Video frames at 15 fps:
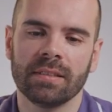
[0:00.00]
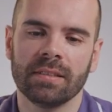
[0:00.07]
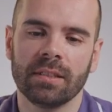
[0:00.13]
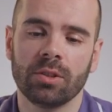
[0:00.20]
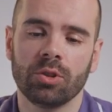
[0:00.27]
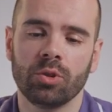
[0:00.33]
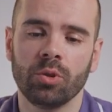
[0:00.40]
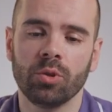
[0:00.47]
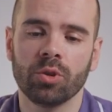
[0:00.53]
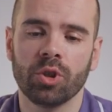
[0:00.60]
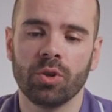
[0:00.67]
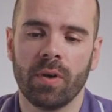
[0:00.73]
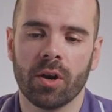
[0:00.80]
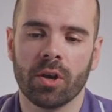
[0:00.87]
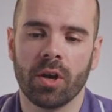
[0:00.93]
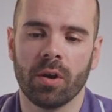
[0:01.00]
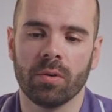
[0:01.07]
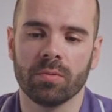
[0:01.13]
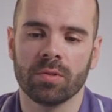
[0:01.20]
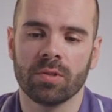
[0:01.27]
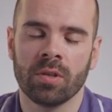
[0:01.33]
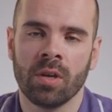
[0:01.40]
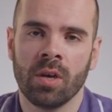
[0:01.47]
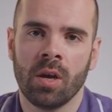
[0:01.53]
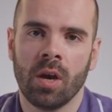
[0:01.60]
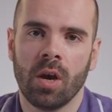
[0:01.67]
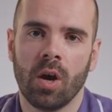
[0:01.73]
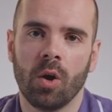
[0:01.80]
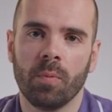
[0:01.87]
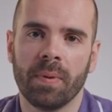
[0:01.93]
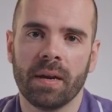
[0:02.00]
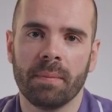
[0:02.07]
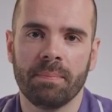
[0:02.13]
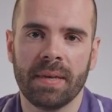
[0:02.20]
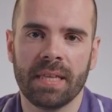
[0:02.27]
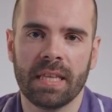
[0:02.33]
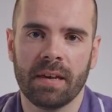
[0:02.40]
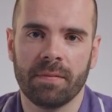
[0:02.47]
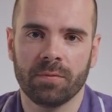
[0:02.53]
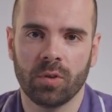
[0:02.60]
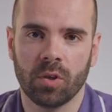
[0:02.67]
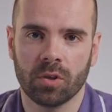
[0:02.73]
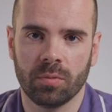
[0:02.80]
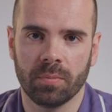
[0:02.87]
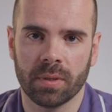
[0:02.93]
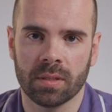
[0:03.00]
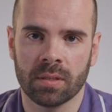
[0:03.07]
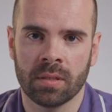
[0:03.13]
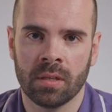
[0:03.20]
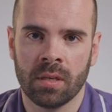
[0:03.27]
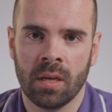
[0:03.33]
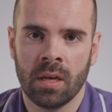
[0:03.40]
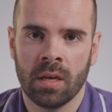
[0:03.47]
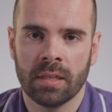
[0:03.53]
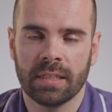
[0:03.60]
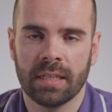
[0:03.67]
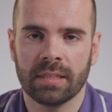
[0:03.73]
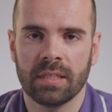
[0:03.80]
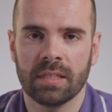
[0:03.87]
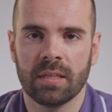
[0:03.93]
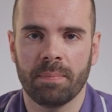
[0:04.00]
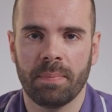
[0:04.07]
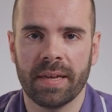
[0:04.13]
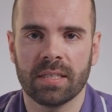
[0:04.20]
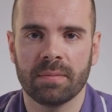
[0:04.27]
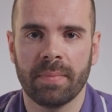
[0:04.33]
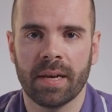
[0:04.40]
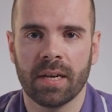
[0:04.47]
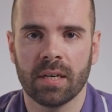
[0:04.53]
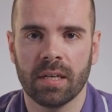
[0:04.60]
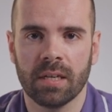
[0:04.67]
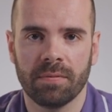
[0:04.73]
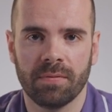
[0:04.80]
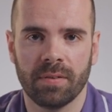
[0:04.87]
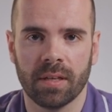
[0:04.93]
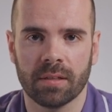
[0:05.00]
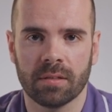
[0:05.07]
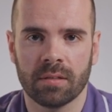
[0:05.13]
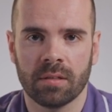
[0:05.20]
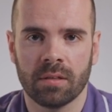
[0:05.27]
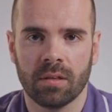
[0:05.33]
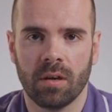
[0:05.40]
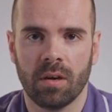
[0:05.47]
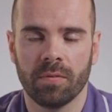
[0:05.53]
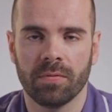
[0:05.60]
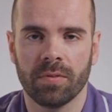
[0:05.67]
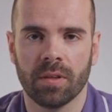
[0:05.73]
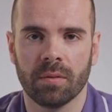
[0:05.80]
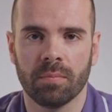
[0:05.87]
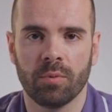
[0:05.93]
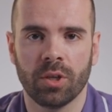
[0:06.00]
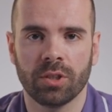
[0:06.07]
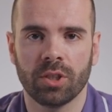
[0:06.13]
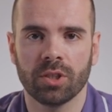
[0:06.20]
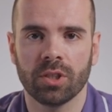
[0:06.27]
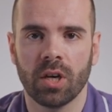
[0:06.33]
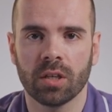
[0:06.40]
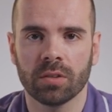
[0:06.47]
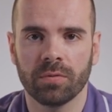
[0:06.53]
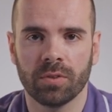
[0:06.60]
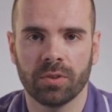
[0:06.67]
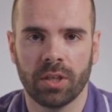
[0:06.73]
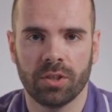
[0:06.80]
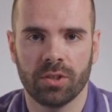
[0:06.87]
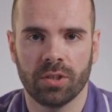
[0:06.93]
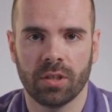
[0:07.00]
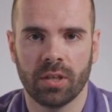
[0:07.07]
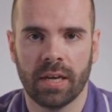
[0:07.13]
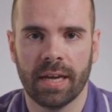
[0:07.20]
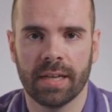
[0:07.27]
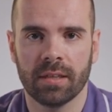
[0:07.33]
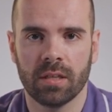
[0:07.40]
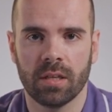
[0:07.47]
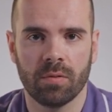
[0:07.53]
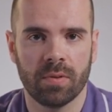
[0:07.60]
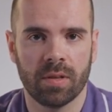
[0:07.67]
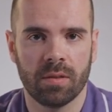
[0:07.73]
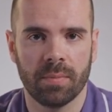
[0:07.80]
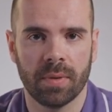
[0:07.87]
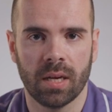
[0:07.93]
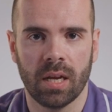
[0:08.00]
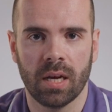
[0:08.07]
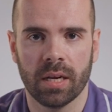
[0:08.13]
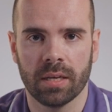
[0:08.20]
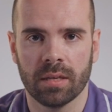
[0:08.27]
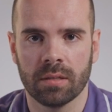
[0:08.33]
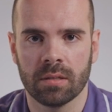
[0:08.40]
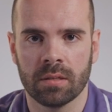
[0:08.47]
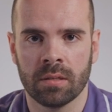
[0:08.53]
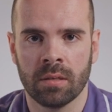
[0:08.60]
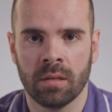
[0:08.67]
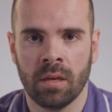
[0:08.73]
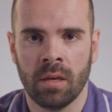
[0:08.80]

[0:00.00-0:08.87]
These 2 QR codes open a PDF document that is the pacemaker leaflets of the British Heart Foundation and the Arrhythmia Alliance.